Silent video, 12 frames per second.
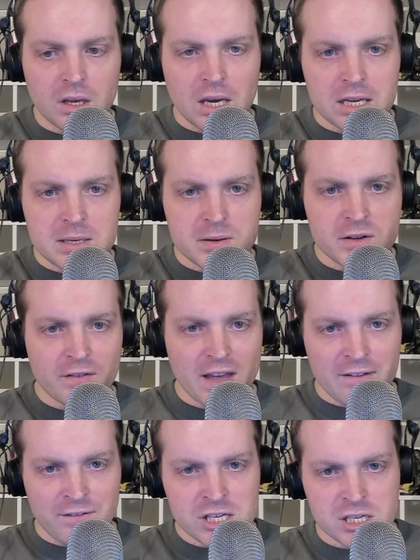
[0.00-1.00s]
In terms of
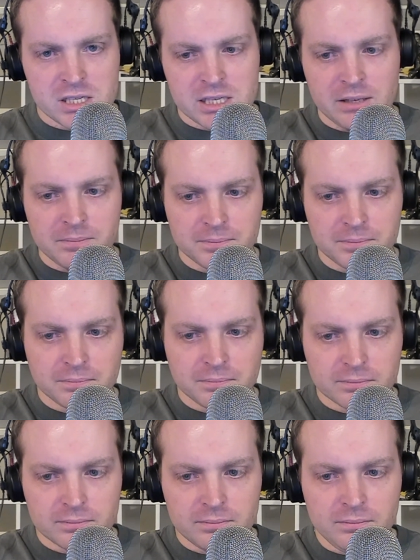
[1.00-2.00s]
efficiency,
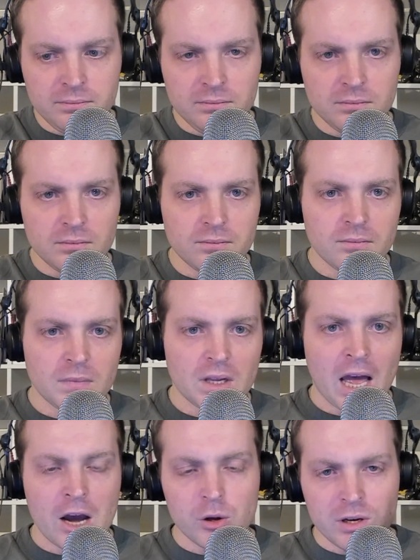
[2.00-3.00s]

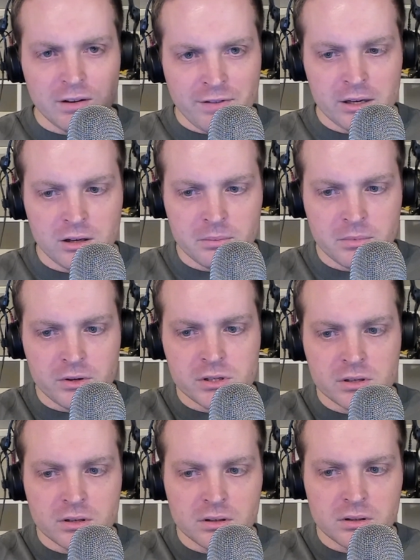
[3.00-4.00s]
how you define
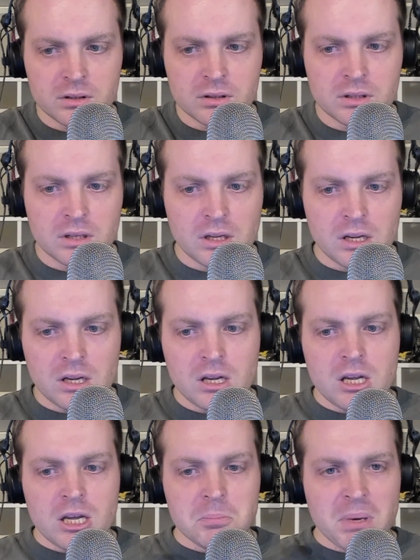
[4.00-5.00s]
numbers,
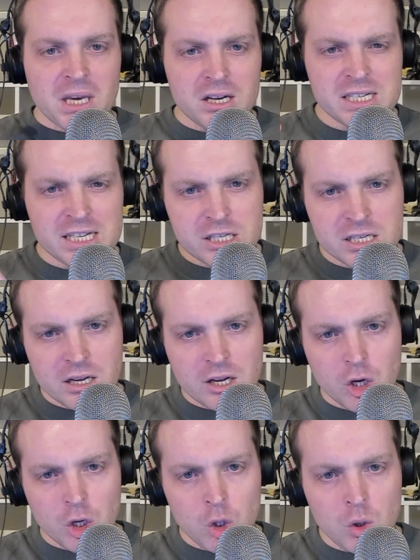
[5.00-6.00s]
because this
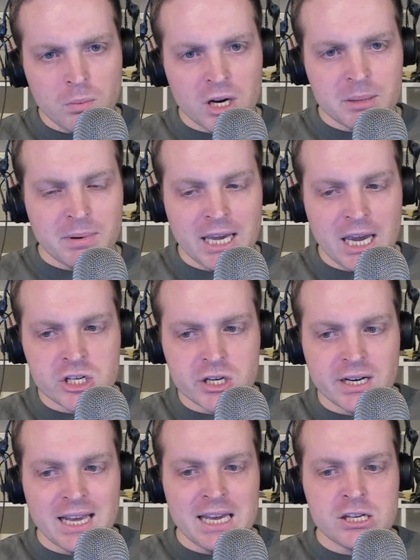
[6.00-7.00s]
new
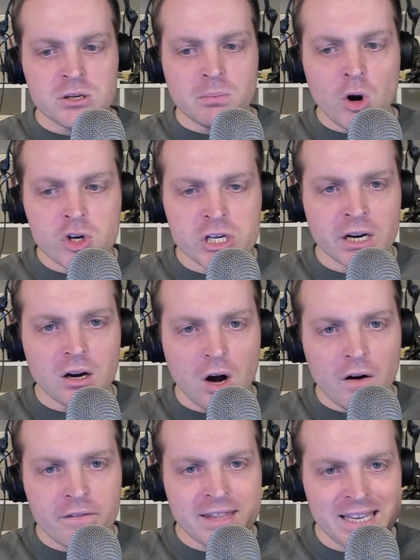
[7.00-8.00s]
multiplication is a merging
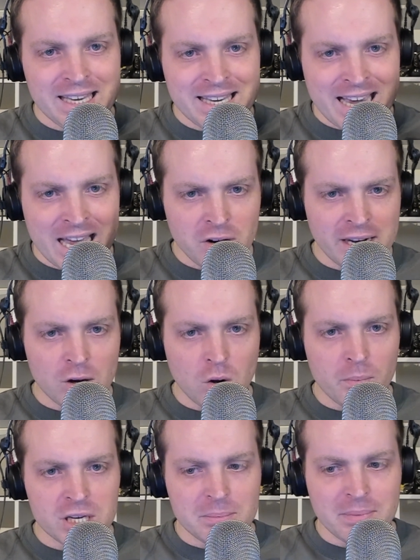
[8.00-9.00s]
of the canonical
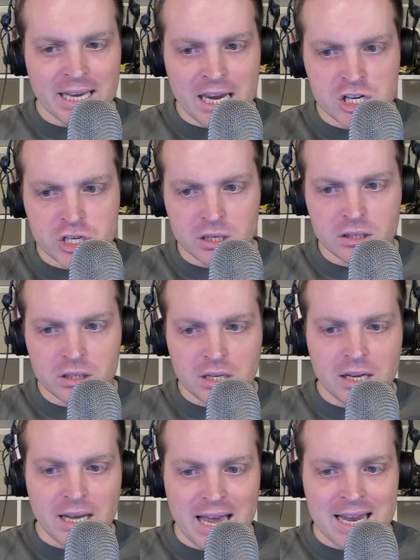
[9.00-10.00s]
multiplication
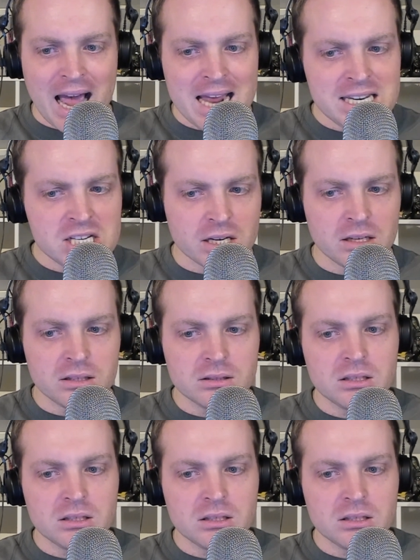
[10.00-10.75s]
and addition,